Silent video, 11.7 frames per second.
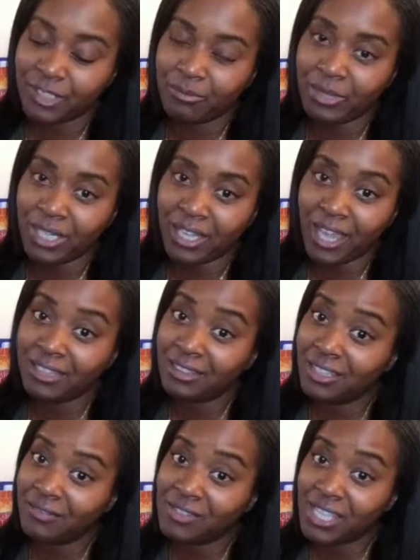But I
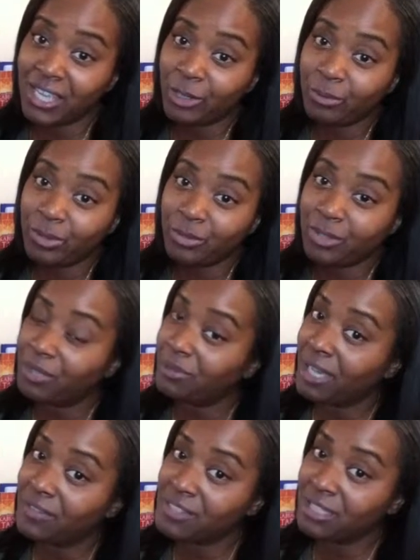love to help you on your
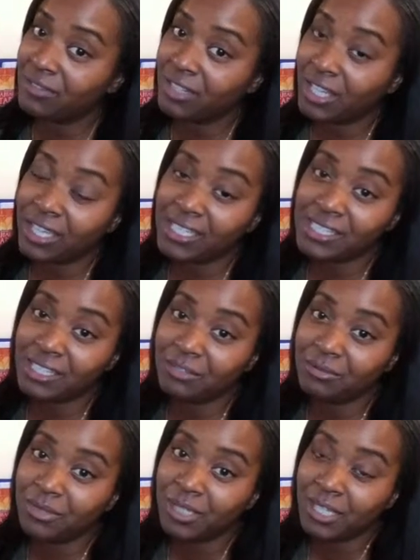path to love and light, so
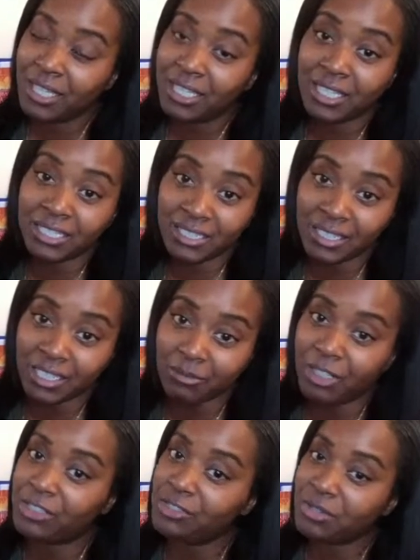click the link in my
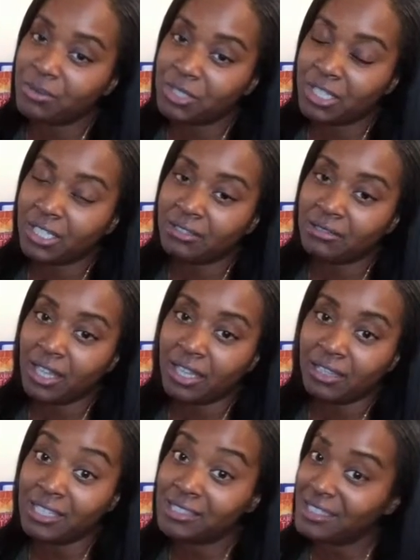description
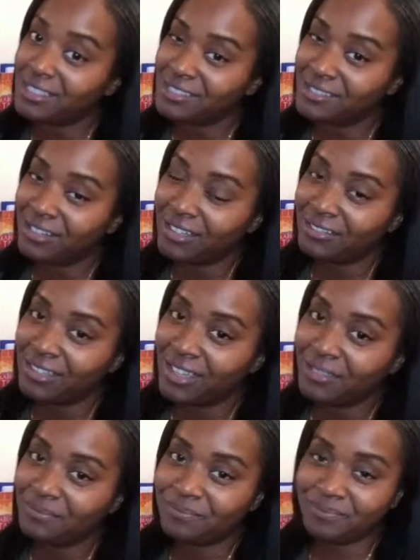and let's get started on
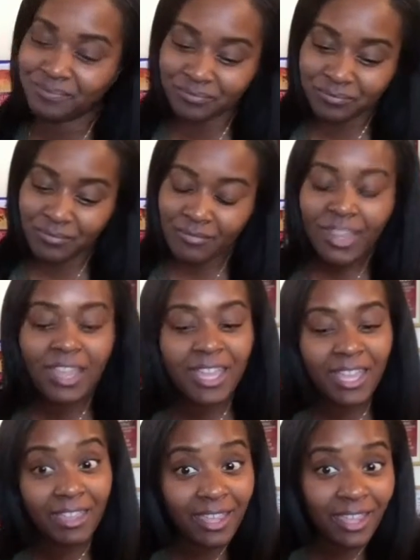that.
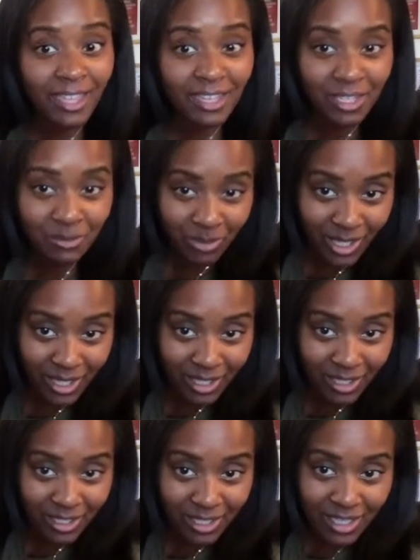
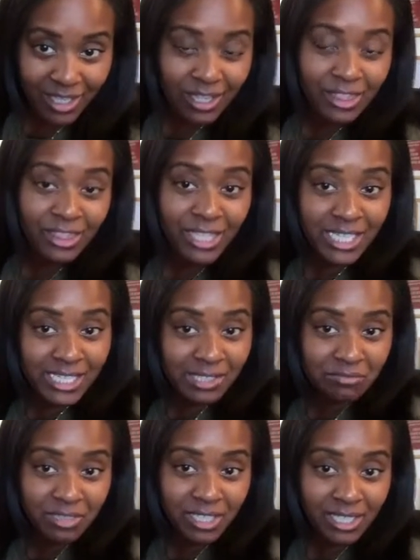Anyway, this
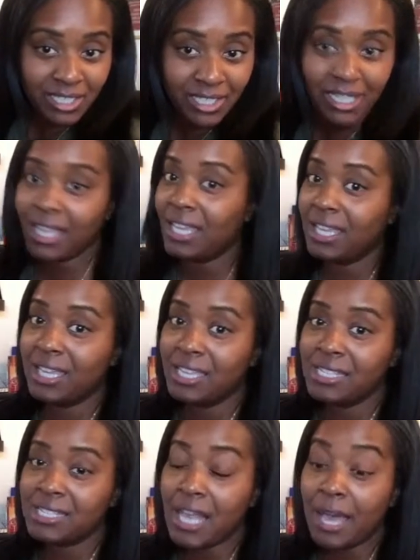reading
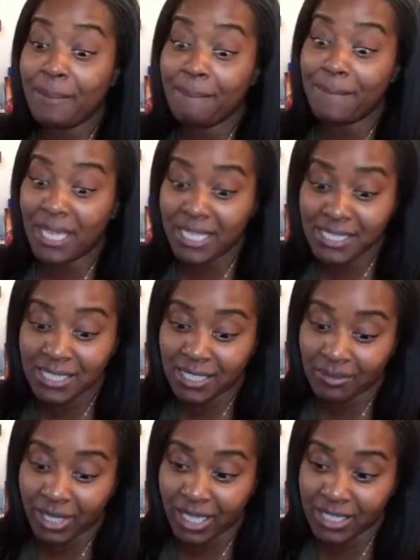is amazing,
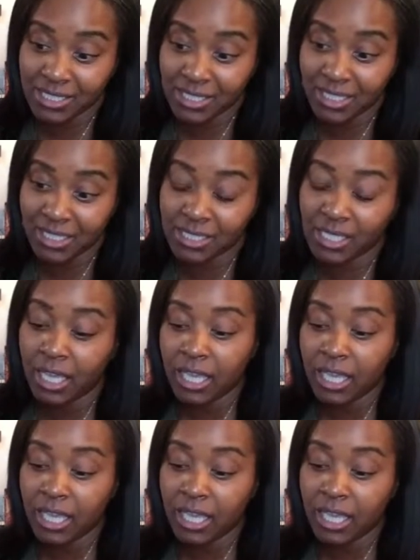Pisces.